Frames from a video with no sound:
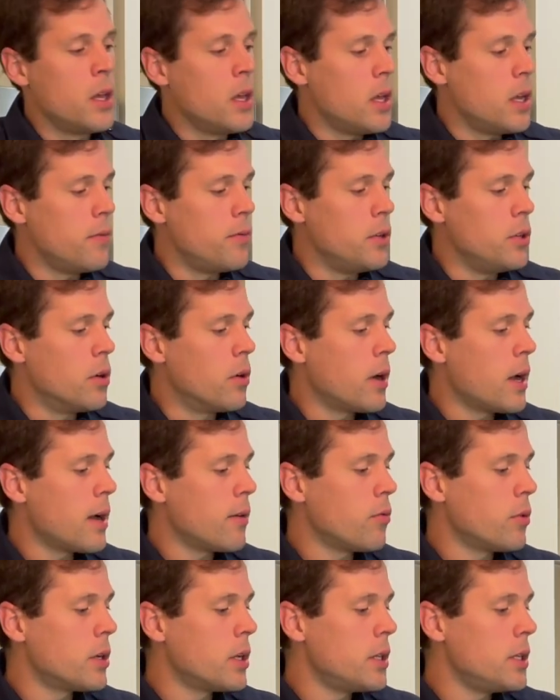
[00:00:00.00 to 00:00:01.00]
If you don't have
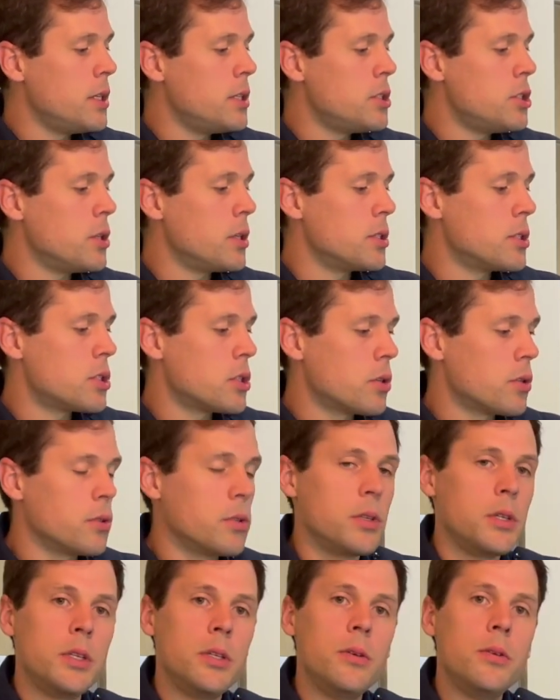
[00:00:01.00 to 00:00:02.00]
one of these, you can
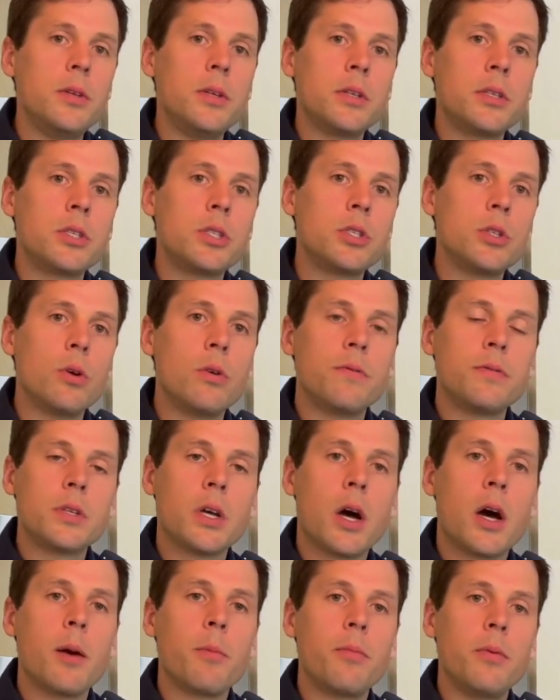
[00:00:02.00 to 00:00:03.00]
certainly do this
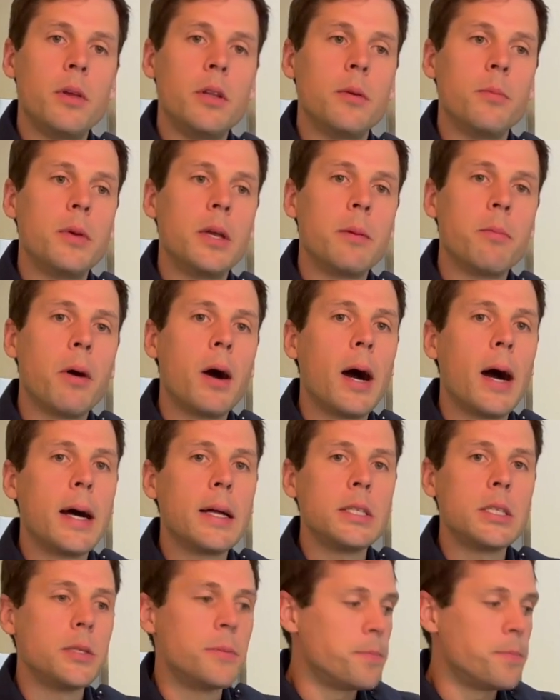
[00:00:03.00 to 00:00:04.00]
stovetop in a big pot.